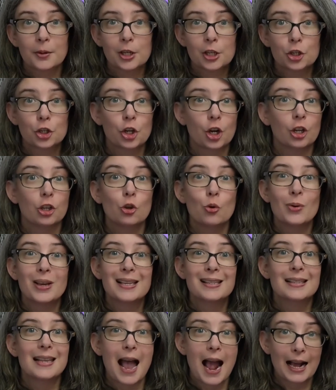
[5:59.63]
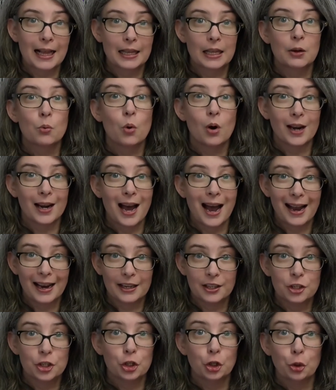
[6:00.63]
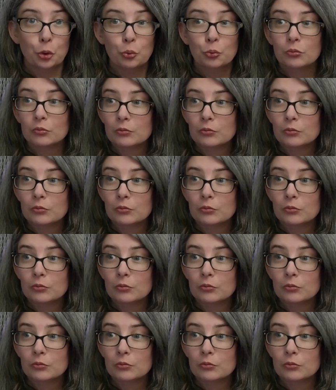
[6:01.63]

going to show you exactly what I do.